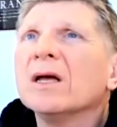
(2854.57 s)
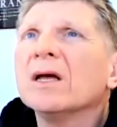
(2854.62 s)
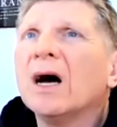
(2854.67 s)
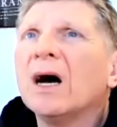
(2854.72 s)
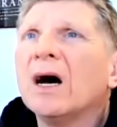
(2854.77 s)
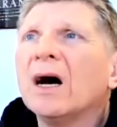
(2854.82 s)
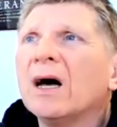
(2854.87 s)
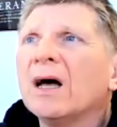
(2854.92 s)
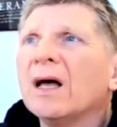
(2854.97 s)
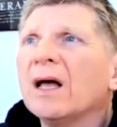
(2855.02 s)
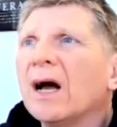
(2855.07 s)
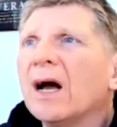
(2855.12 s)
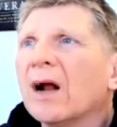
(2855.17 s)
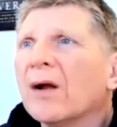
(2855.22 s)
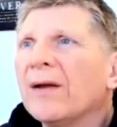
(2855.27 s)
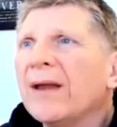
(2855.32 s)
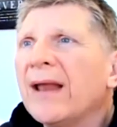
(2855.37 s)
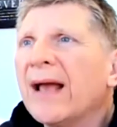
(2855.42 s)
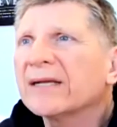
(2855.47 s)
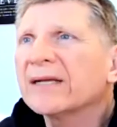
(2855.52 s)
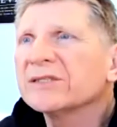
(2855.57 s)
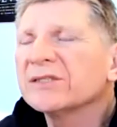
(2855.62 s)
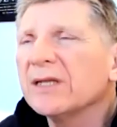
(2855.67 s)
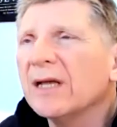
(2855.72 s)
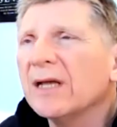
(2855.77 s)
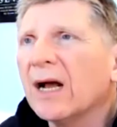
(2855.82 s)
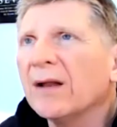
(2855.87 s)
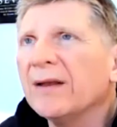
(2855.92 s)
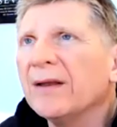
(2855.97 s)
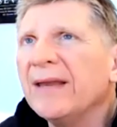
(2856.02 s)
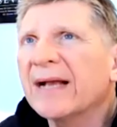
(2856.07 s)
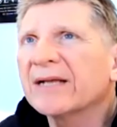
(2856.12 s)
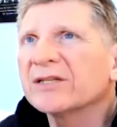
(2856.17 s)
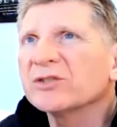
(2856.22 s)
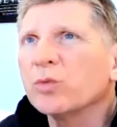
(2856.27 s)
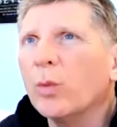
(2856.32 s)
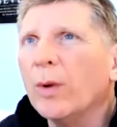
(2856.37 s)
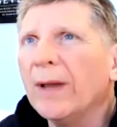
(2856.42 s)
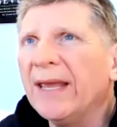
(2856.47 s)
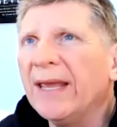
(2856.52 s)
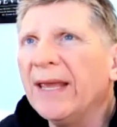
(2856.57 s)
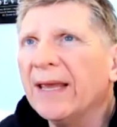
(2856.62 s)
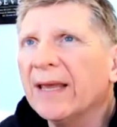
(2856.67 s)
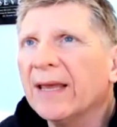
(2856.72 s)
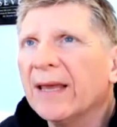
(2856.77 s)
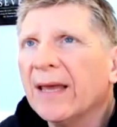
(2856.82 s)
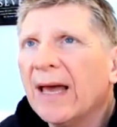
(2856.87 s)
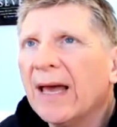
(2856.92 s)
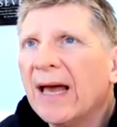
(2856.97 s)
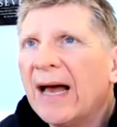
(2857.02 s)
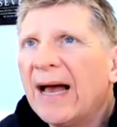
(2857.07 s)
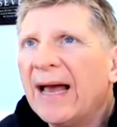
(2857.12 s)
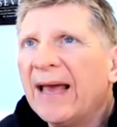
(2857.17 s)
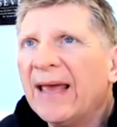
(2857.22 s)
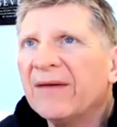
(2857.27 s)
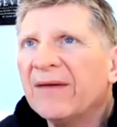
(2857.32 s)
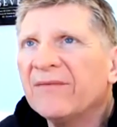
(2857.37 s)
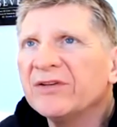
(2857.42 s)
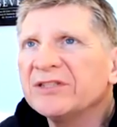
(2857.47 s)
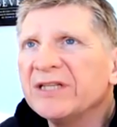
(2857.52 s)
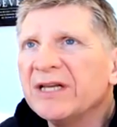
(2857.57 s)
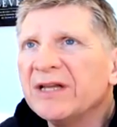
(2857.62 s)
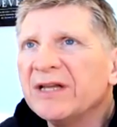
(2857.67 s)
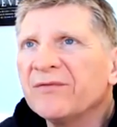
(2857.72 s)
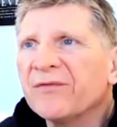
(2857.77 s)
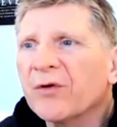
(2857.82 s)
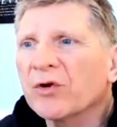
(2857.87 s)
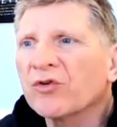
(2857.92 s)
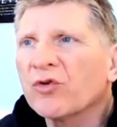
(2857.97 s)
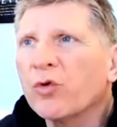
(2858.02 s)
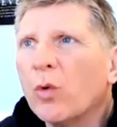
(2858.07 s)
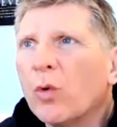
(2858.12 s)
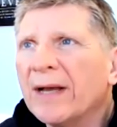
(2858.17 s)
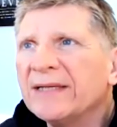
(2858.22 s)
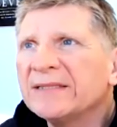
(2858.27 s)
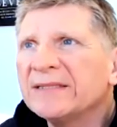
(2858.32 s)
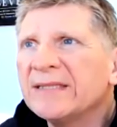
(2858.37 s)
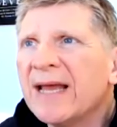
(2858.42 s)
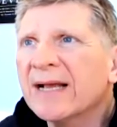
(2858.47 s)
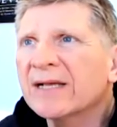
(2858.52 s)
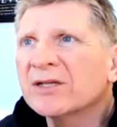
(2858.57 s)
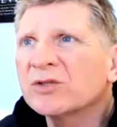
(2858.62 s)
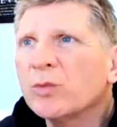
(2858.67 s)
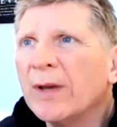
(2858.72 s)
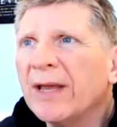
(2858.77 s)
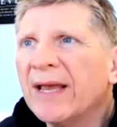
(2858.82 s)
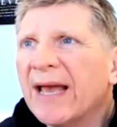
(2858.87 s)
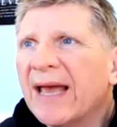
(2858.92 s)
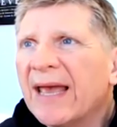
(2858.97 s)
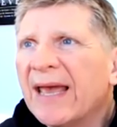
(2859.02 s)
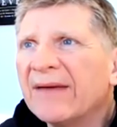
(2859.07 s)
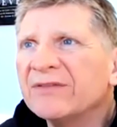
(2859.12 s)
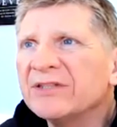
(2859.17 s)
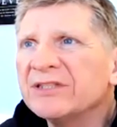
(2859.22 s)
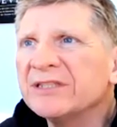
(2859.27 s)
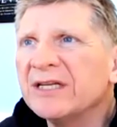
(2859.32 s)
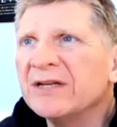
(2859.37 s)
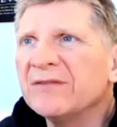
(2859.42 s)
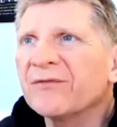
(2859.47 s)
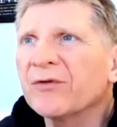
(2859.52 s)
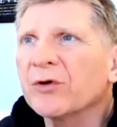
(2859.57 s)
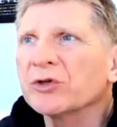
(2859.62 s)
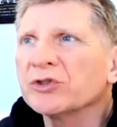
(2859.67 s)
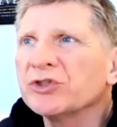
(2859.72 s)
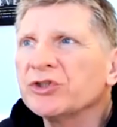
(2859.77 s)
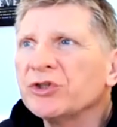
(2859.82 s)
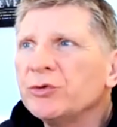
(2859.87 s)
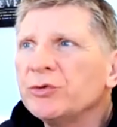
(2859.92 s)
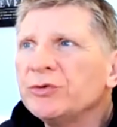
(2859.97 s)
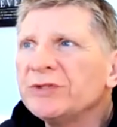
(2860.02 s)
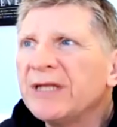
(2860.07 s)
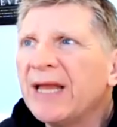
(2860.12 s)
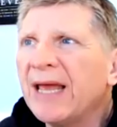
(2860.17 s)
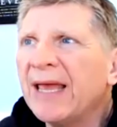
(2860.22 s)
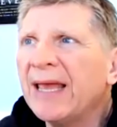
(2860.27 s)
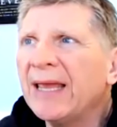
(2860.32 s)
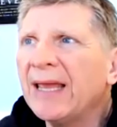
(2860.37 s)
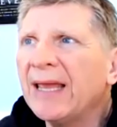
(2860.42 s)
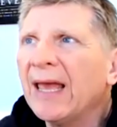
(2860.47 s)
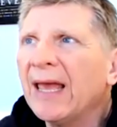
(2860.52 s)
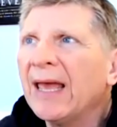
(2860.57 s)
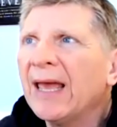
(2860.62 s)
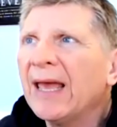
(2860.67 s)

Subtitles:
our next week. I have us in for twice next week. I have us in for Tuesday.